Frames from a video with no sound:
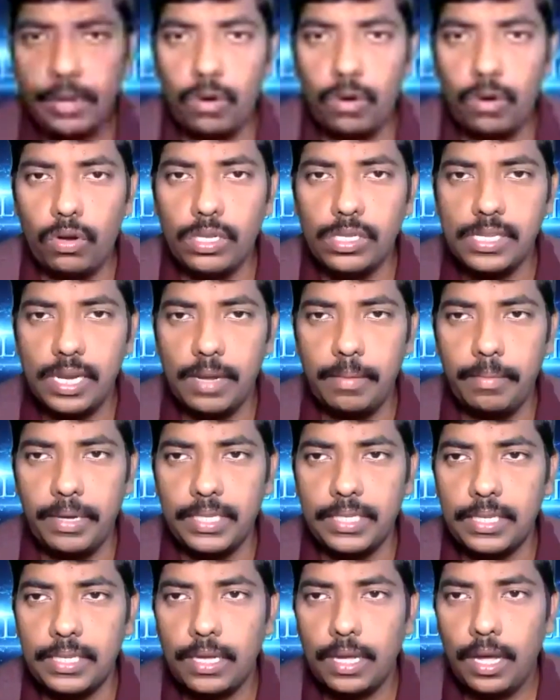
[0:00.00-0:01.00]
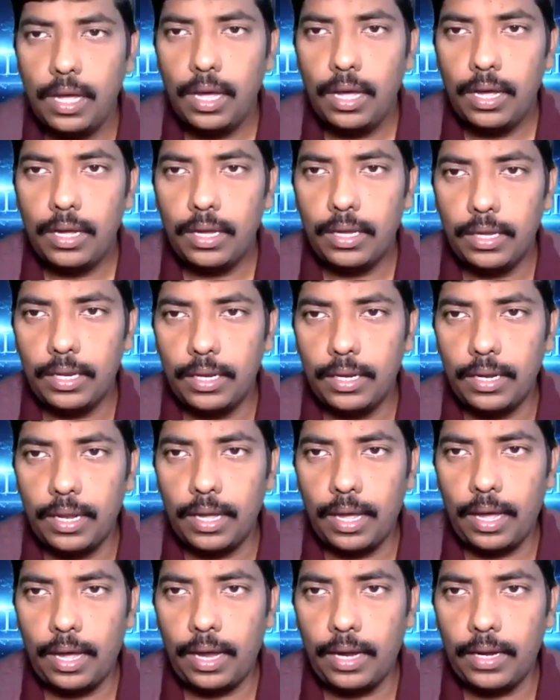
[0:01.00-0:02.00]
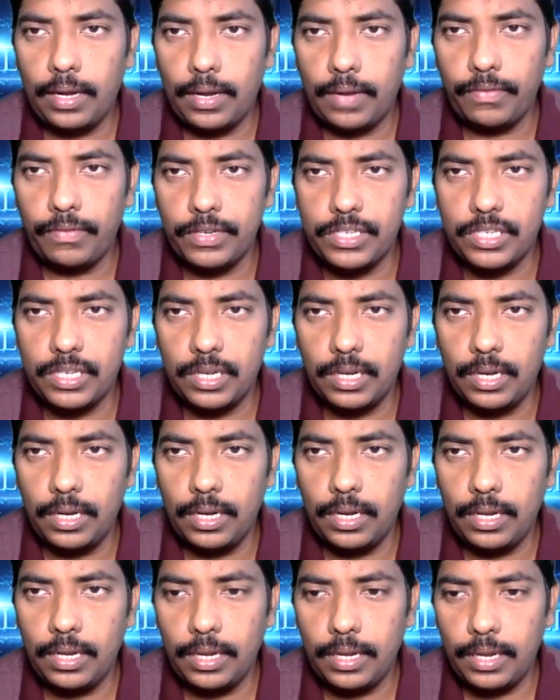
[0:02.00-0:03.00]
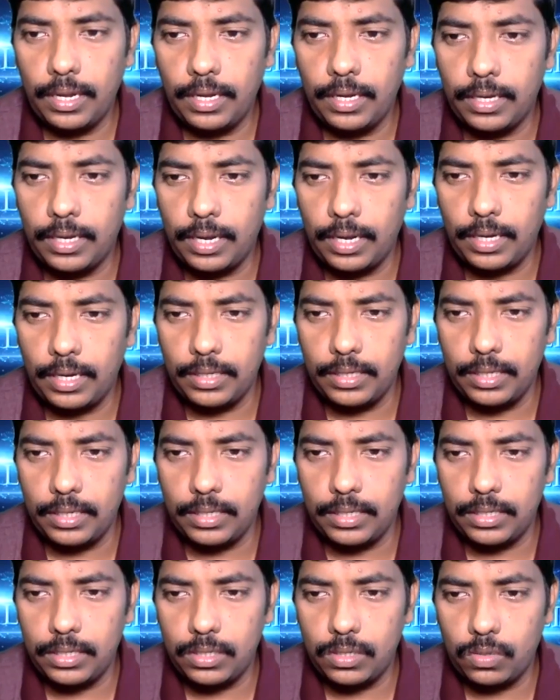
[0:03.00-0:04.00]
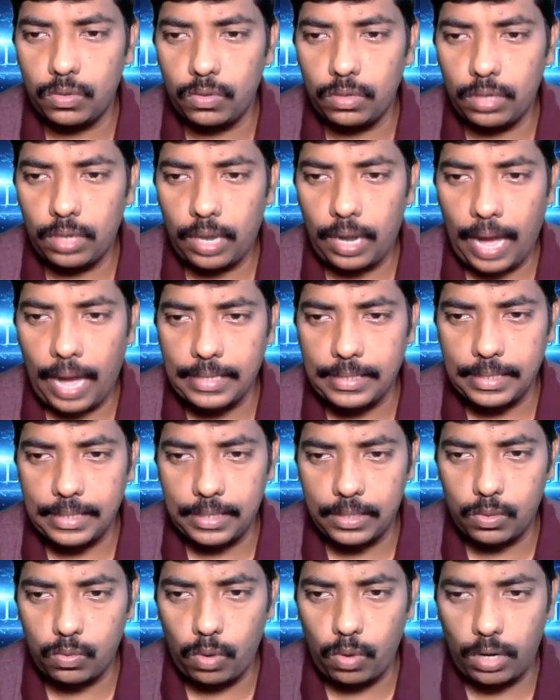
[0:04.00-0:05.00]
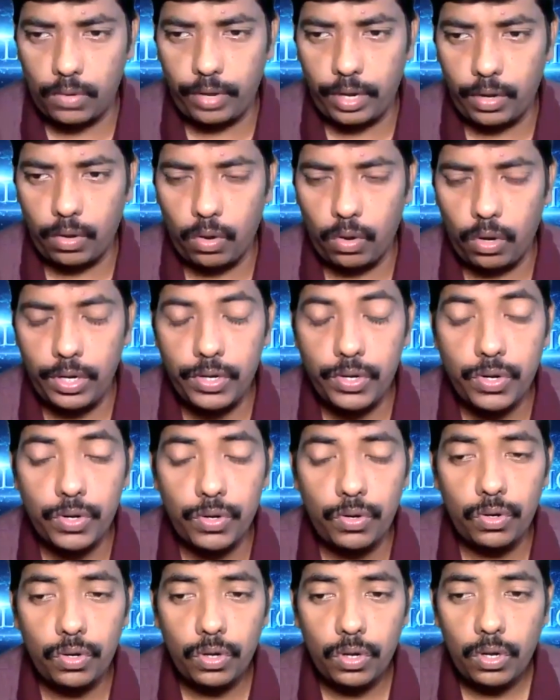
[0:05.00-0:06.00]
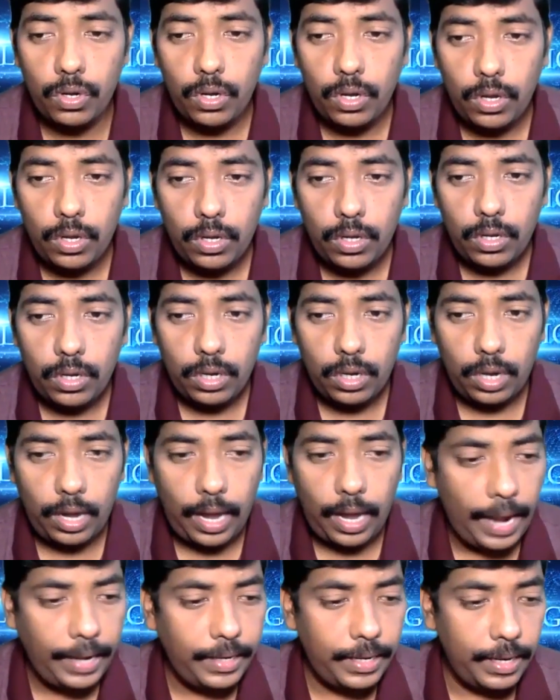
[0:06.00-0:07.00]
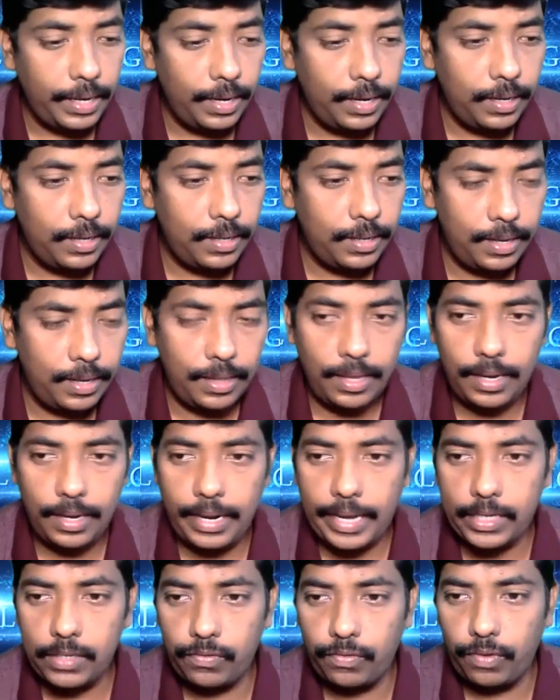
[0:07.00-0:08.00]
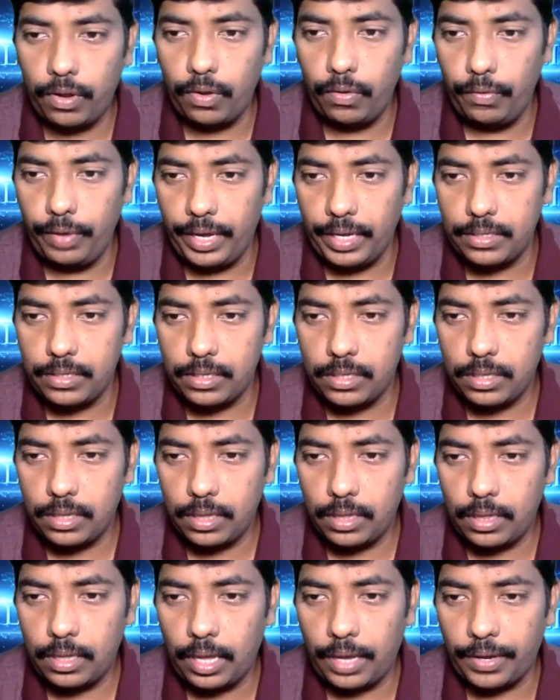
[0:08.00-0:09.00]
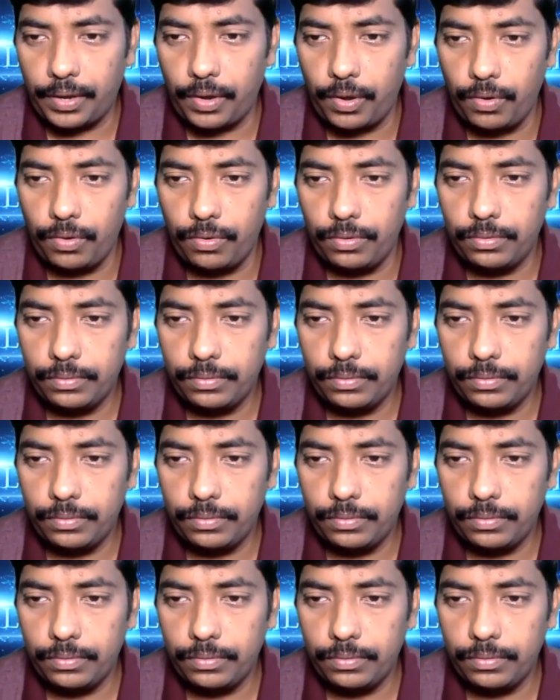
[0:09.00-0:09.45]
Whole syllabus in artificial intelligence classes, what we are going to handle in the next few weeks. Thank you.